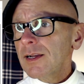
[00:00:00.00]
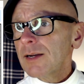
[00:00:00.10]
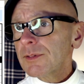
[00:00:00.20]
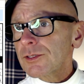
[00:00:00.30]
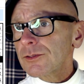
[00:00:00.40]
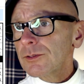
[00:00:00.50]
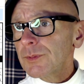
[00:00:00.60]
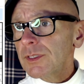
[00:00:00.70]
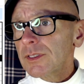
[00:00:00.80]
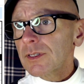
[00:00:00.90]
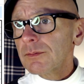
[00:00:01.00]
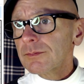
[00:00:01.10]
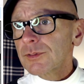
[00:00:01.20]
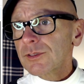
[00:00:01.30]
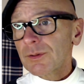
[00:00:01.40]
I'm assuming.
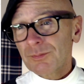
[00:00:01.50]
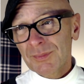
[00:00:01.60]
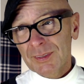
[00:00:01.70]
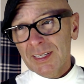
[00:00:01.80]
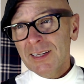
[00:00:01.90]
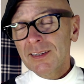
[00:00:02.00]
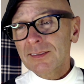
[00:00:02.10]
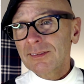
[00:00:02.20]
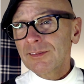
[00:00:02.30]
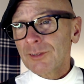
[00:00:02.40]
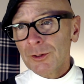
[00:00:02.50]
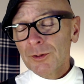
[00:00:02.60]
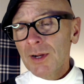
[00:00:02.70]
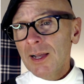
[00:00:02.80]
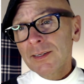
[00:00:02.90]
I'm, um, I think it's
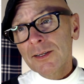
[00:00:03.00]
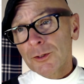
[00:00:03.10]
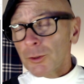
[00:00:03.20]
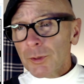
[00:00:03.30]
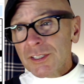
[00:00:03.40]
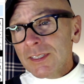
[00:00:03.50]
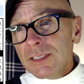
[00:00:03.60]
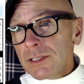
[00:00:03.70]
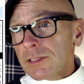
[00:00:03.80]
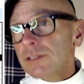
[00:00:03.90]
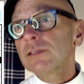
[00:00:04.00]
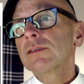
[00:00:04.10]
uteri, not uteruses.